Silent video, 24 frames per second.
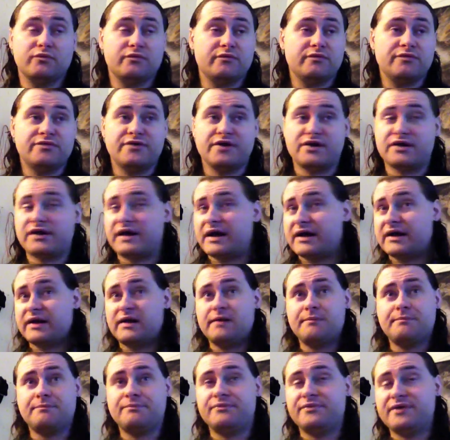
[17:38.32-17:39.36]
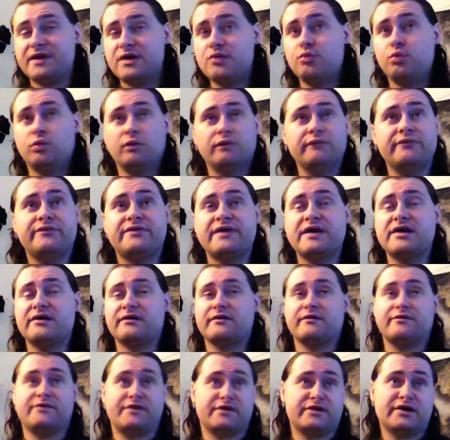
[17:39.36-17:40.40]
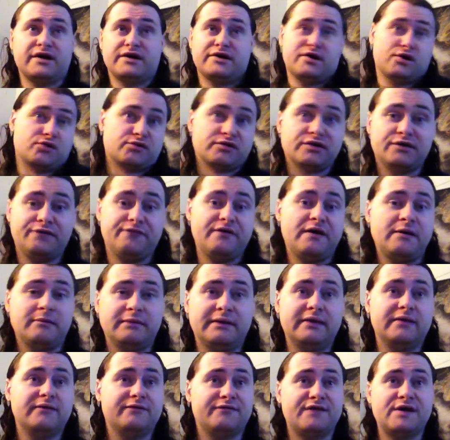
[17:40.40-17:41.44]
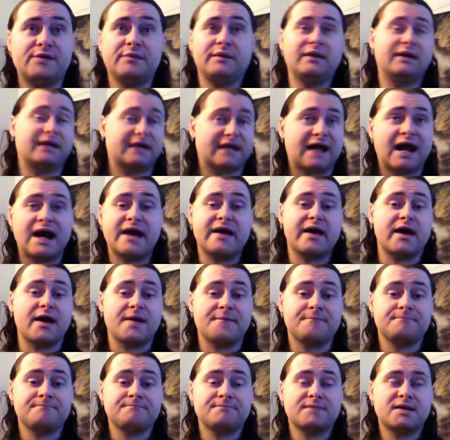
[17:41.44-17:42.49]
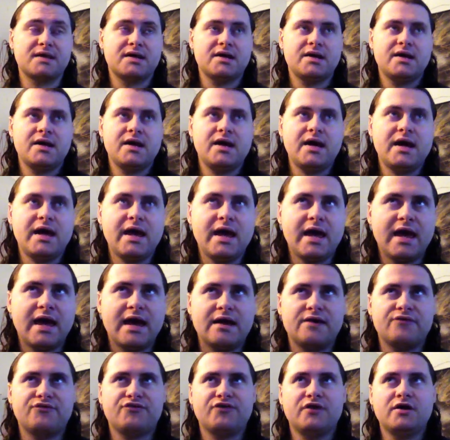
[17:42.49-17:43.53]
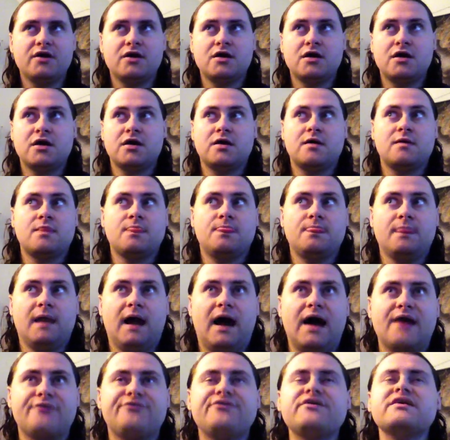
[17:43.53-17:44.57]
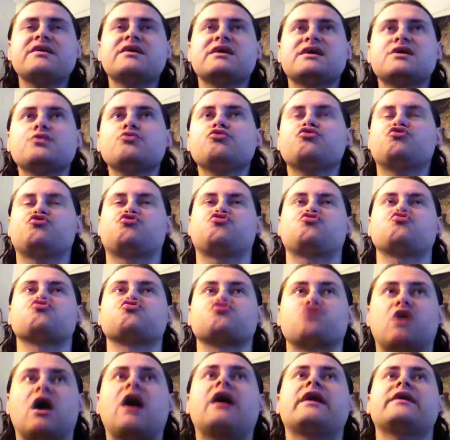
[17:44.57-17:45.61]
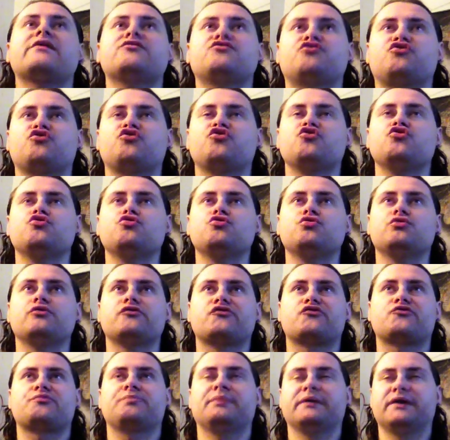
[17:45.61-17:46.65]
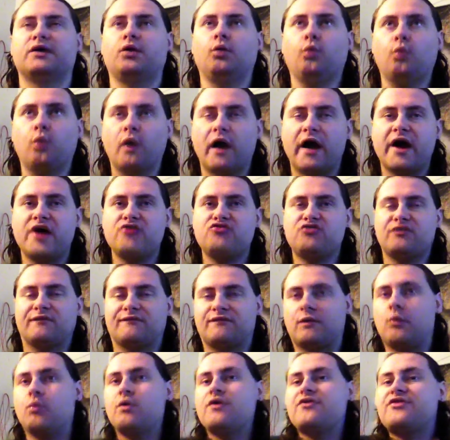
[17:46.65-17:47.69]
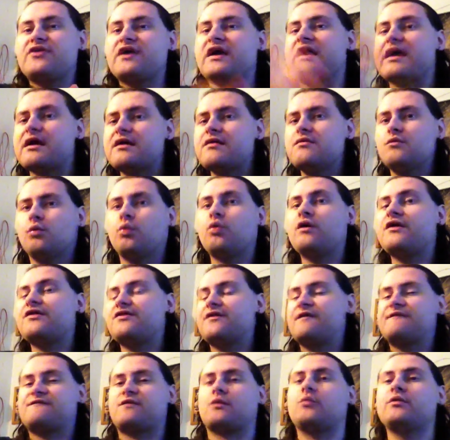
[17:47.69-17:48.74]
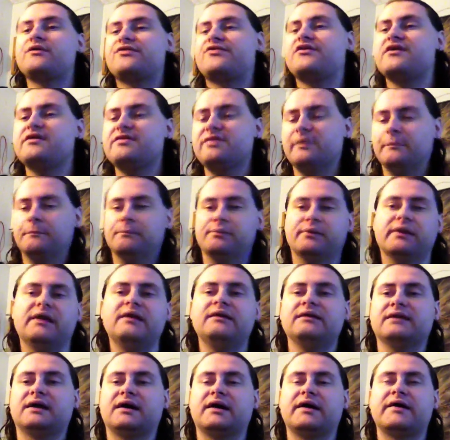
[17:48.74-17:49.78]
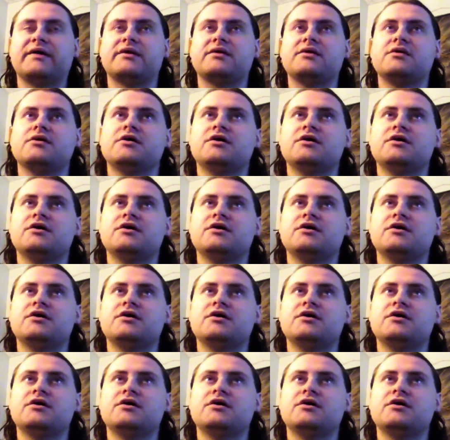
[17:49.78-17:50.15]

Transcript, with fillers: they're not gonna they will not they're they're not your real family family like I am. And I think he was trying to split a wedge from within with from within the bloodline